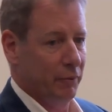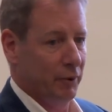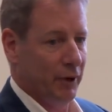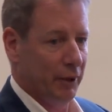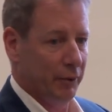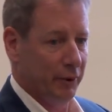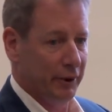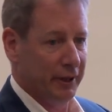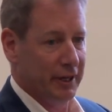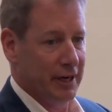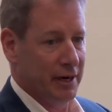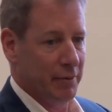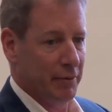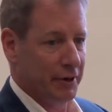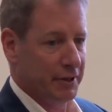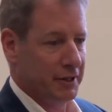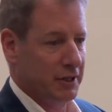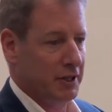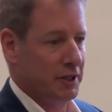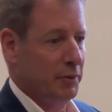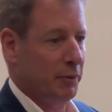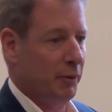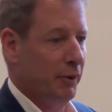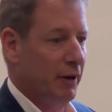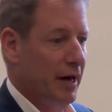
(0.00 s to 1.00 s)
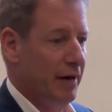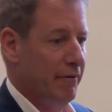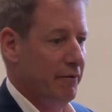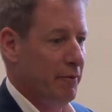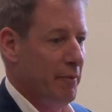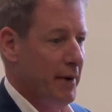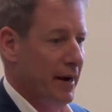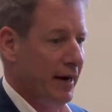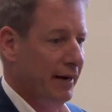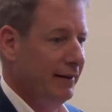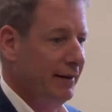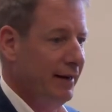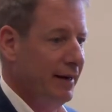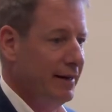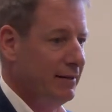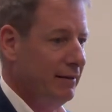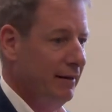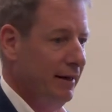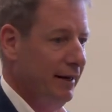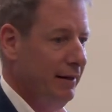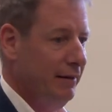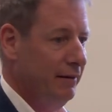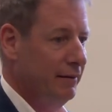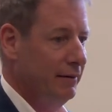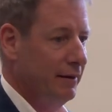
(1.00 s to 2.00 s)
What I really care about is the supply of amenitized
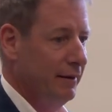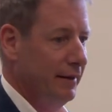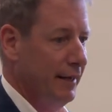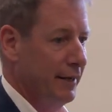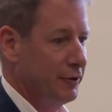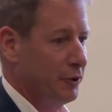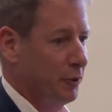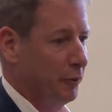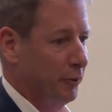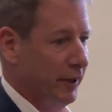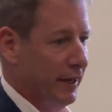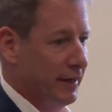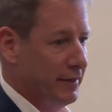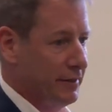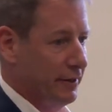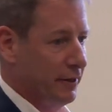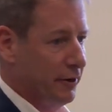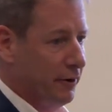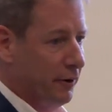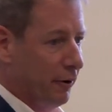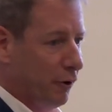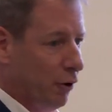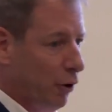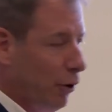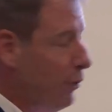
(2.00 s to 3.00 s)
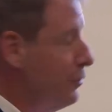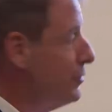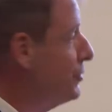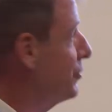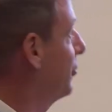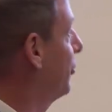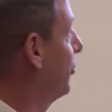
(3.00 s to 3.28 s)
land, and those are places that are close